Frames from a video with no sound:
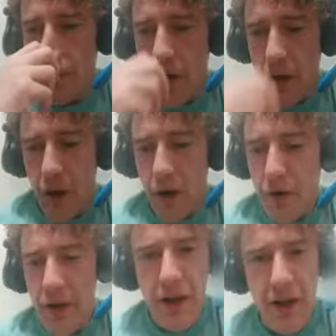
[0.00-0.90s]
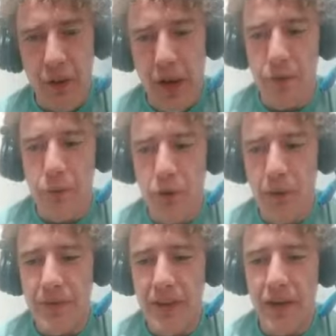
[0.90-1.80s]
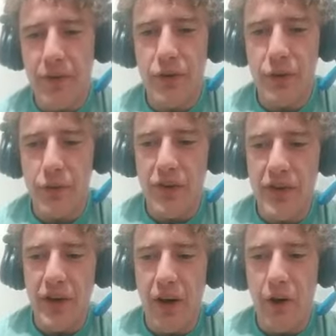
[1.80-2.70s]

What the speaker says: Okay, as we're coming down to the